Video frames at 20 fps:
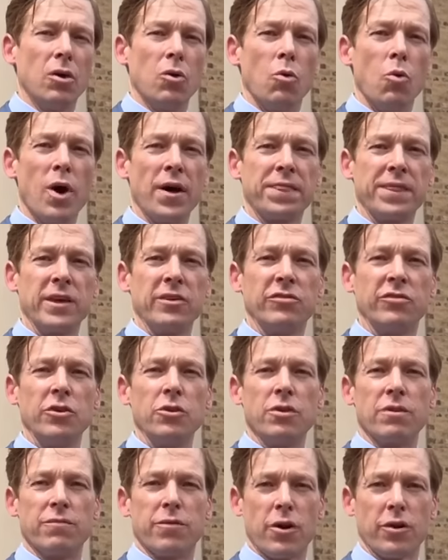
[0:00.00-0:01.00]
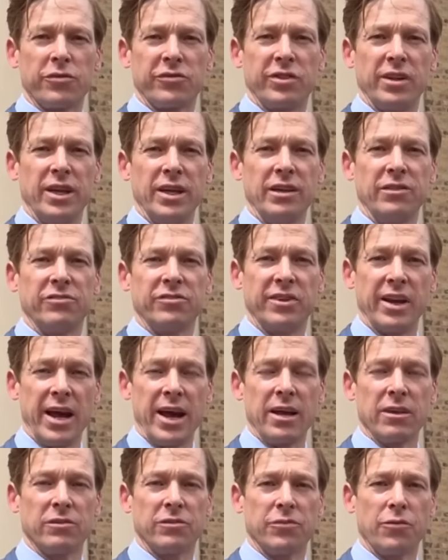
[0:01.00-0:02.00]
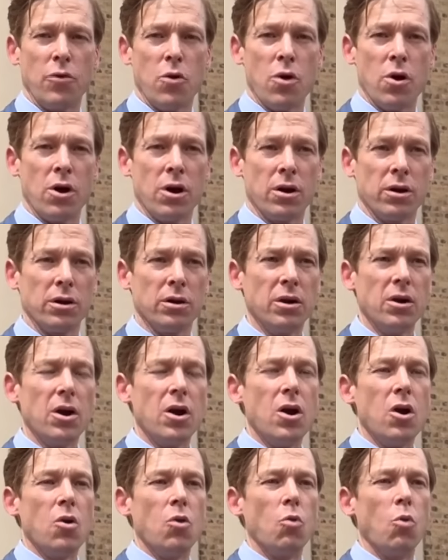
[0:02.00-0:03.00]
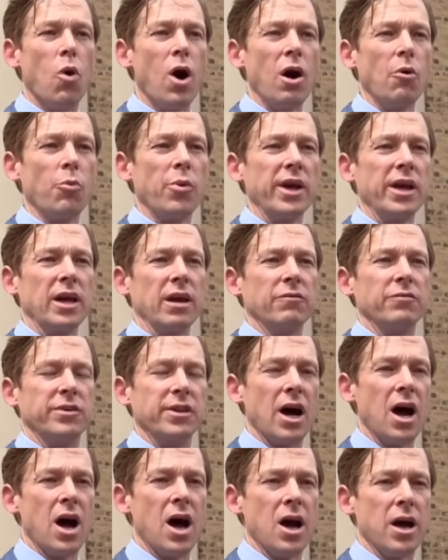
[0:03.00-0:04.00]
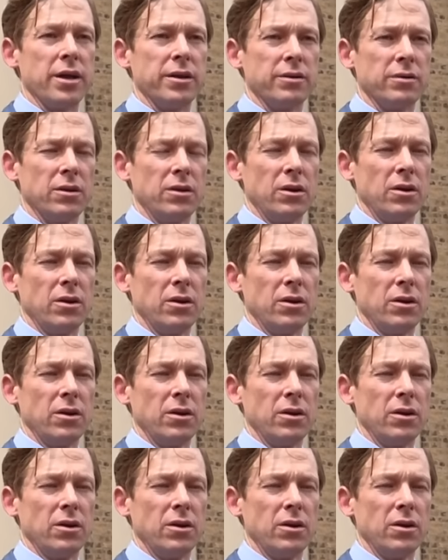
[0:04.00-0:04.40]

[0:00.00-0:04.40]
what this university stands for, what we have done